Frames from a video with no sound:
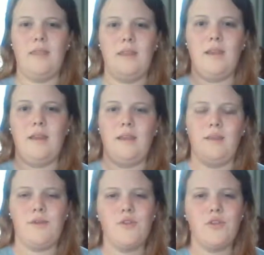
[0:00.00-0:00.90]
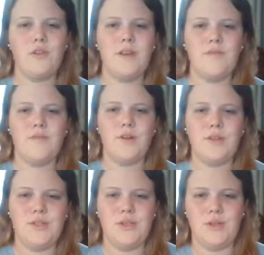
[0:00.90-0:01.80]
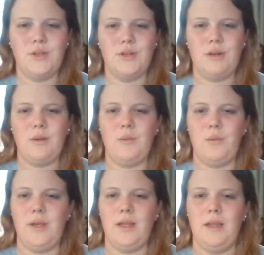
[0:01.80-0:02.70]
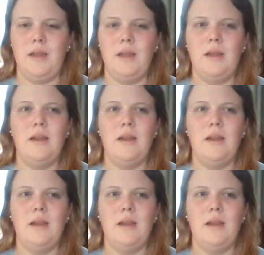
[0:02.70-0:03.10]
And then usually for dinner, my